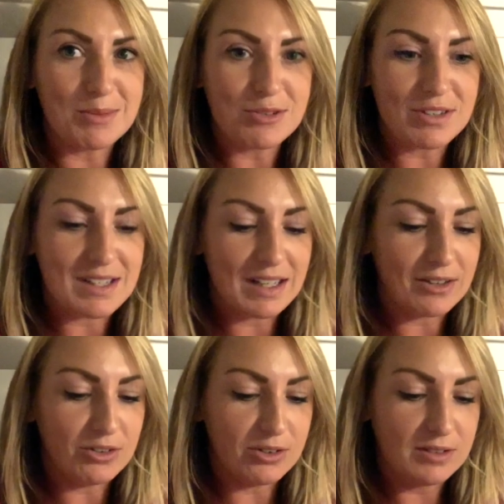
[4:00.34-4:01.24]
my dressing
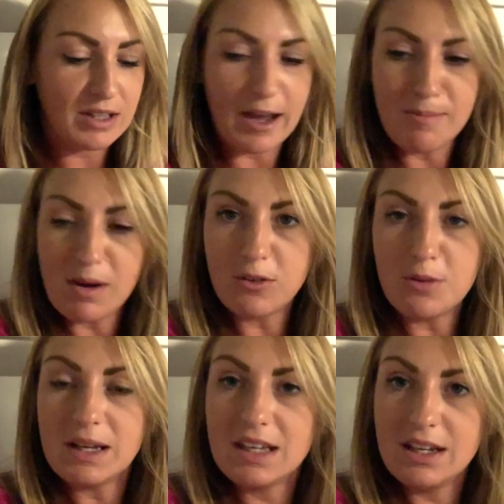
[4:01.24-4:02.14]
gown on. I've got
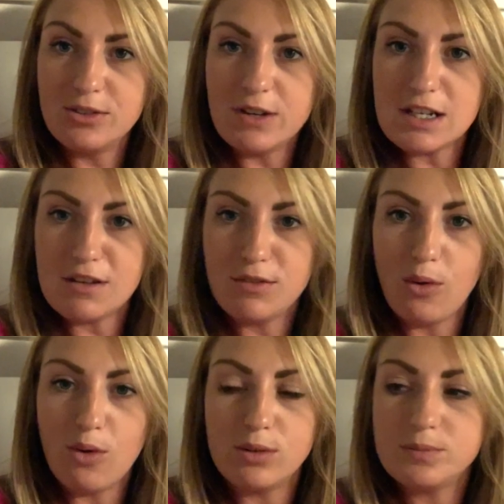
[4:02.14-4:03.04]
my kit all ready
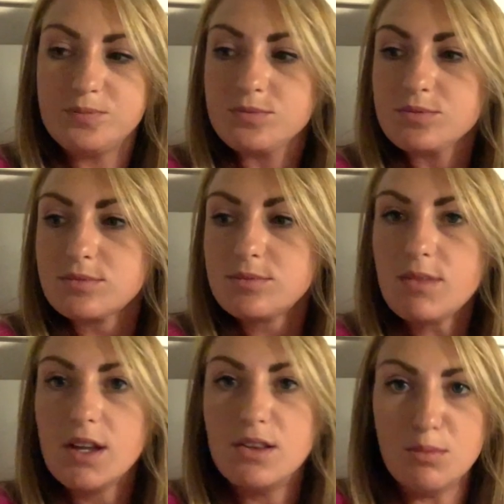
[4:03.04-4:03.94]
for
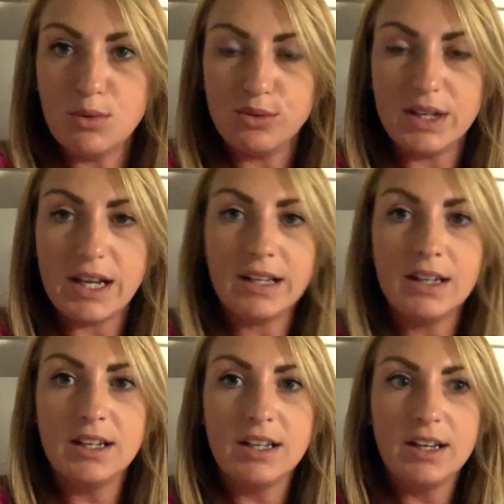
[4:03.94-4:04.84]
the morning.
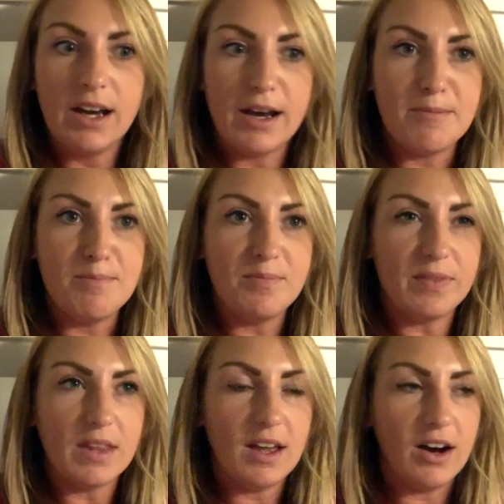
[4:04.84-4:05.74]
I'm
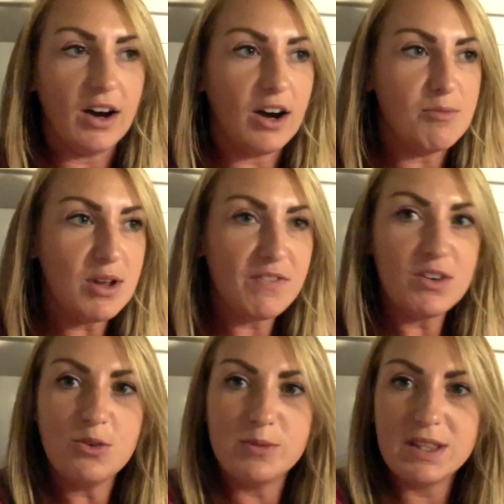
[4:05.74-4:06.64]
never
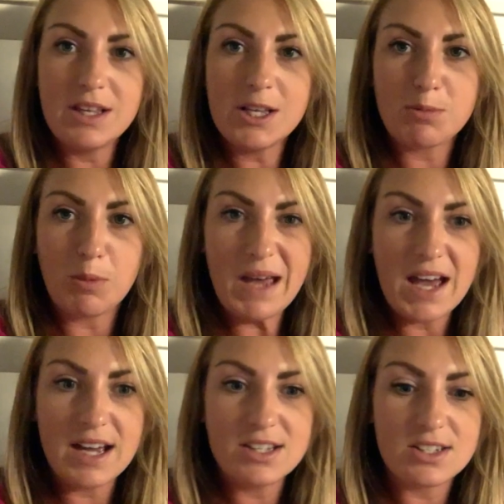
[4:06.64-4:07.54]
normally this
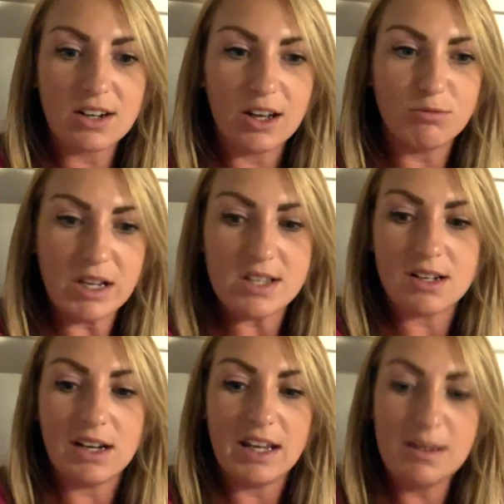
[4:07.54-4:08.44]
prepared like
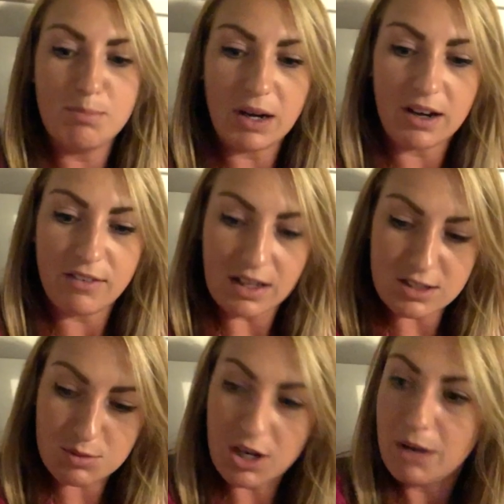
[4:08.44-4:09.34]
recently, but I've had
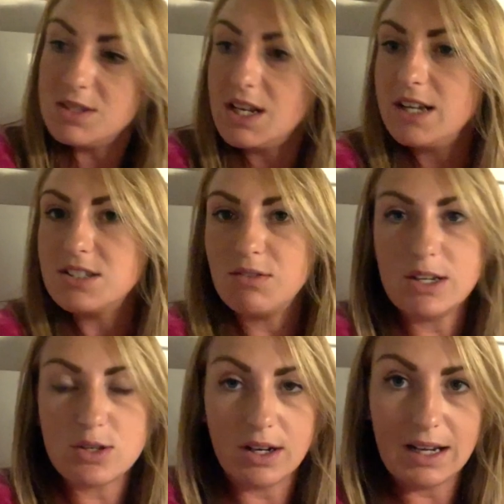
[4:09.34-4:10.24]
some time today, so I've
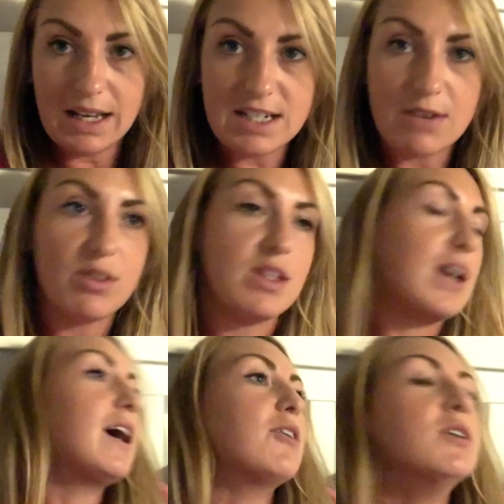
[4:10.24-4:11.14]
literally like laid everything
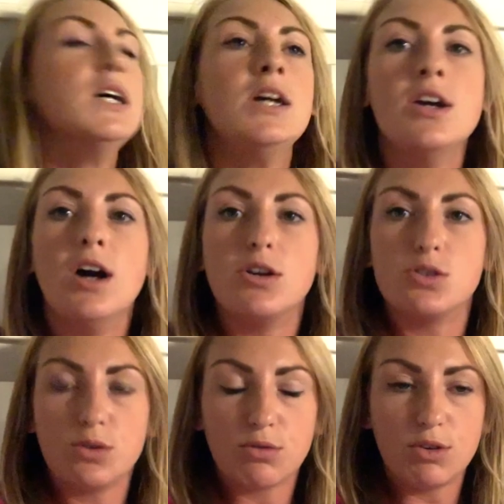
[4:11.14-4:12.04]
out. I'll
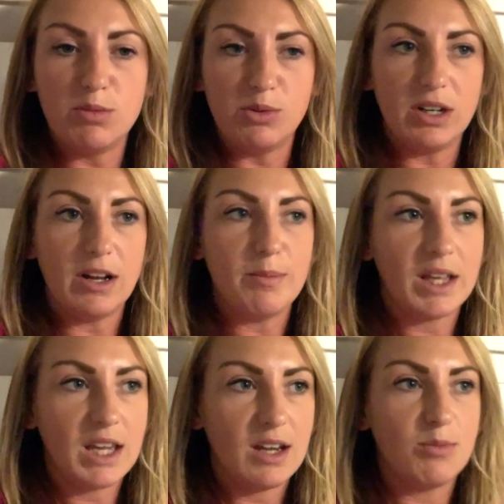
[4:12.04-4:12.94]
talk through in the morning like my
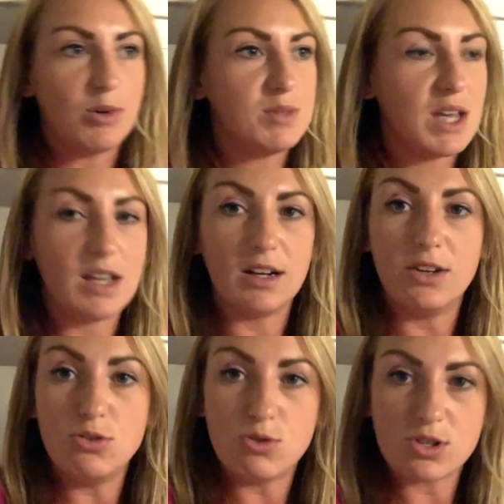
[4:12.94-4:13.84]
kit and what I'm taking like
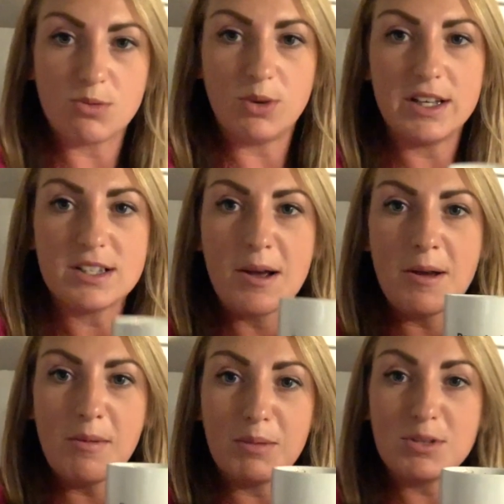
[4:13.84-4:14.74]
nutrition wise.
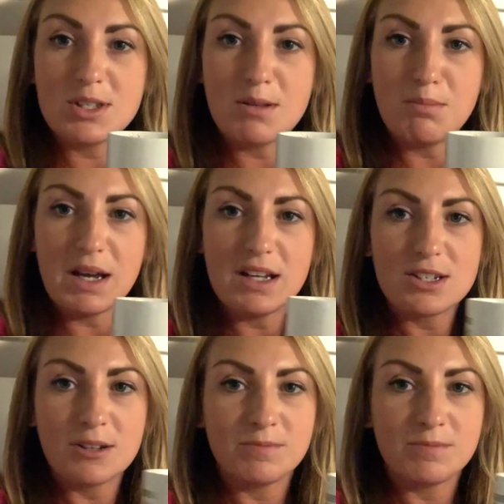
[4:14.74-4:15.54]
But I'm just in bed